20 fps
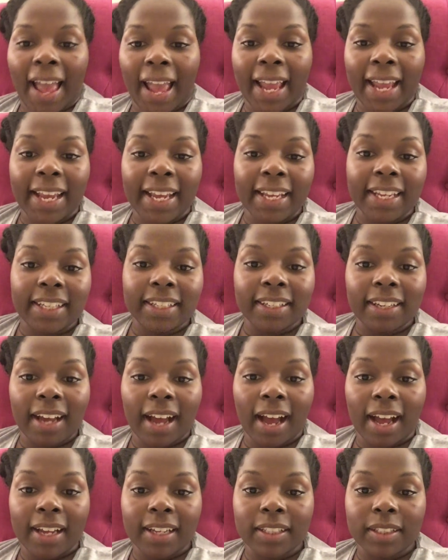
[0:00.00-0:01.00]
And
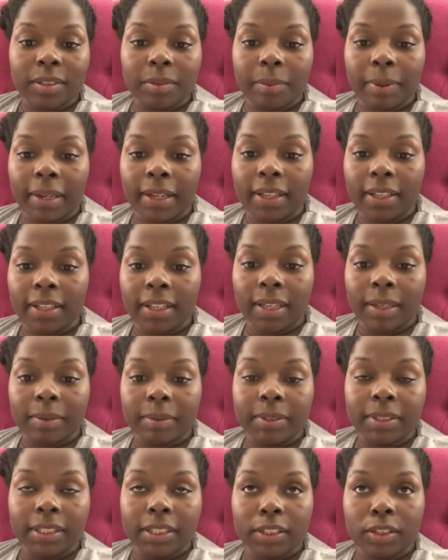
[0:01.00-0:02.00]
highest weight, I
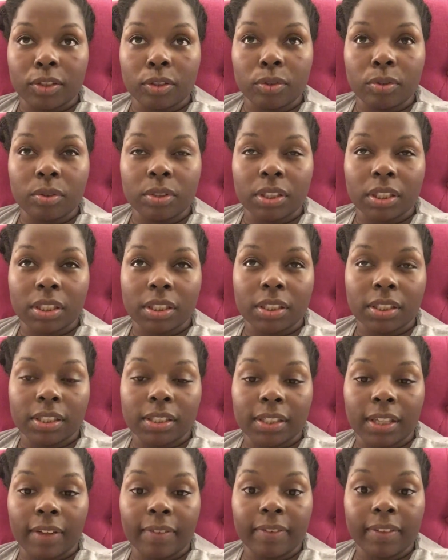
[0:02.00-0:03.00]
was at
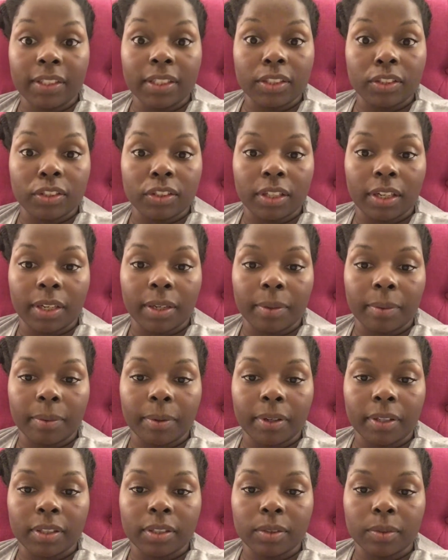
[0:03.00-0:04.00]
267 in
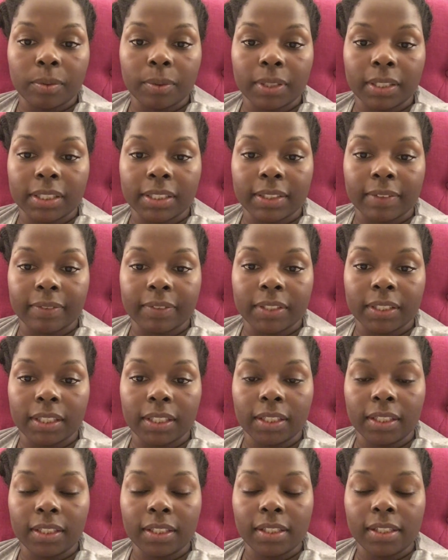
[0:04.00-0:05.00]
January
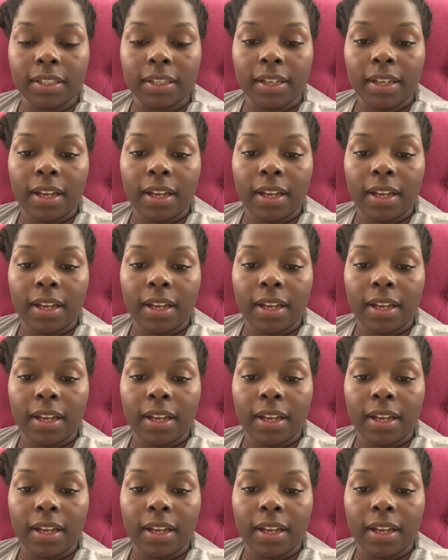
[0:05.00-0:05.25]
2017.